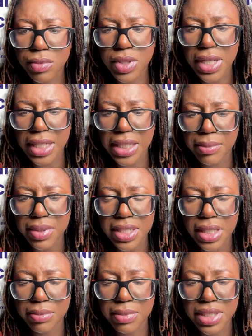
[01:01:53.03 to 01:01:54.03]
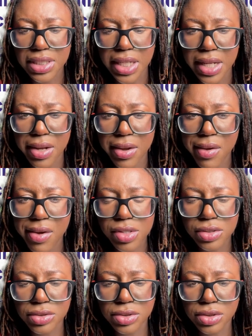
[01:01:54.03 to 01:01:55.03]
let me see
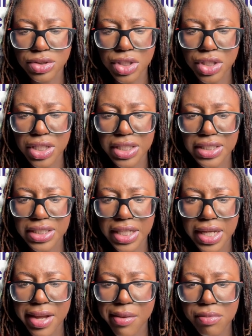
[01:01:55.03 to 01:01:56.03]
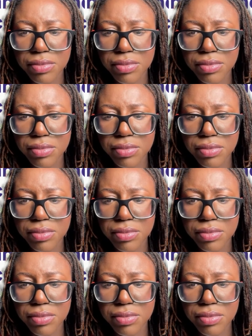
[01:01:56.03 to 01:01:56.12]
so you can see it.